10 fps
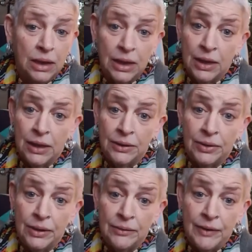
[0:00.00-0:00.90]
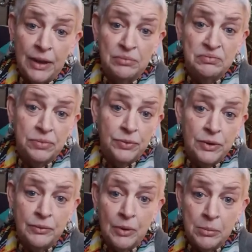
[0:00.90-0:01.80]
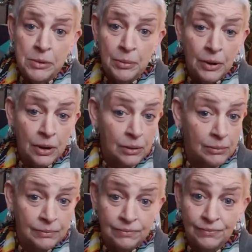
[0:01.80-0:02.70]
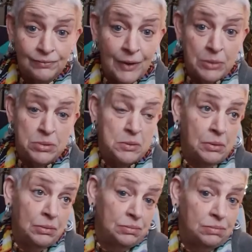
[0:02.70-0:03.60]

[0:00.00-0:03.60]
And they've had 3 or 4 people come, 5 people.